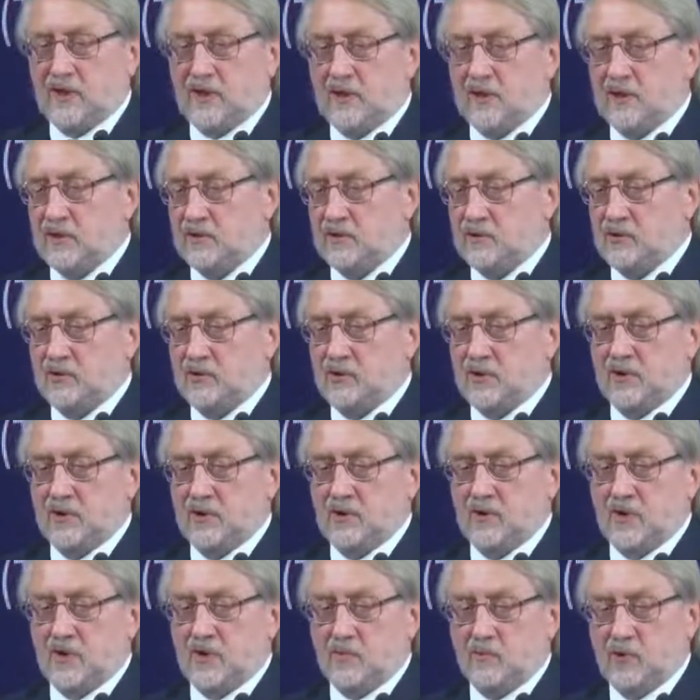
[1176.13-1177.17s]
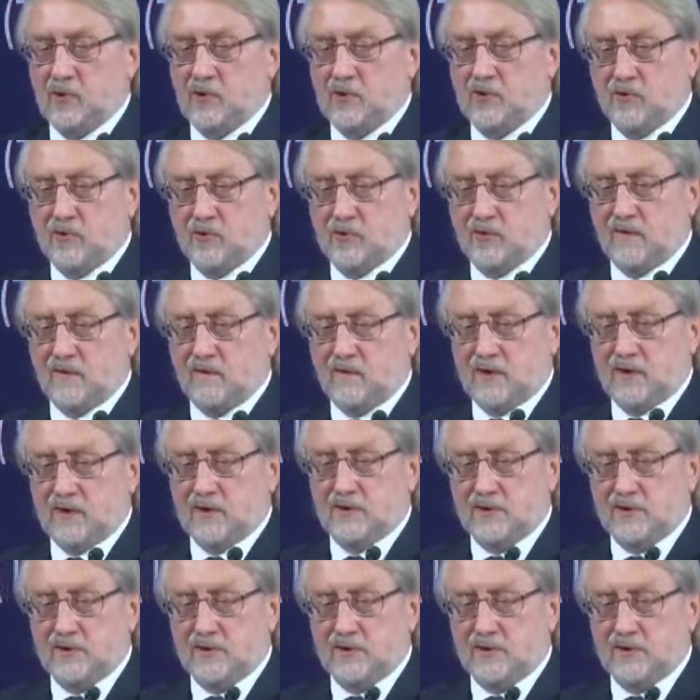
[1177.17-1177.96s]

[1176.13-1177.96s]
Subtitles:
can express the microRNA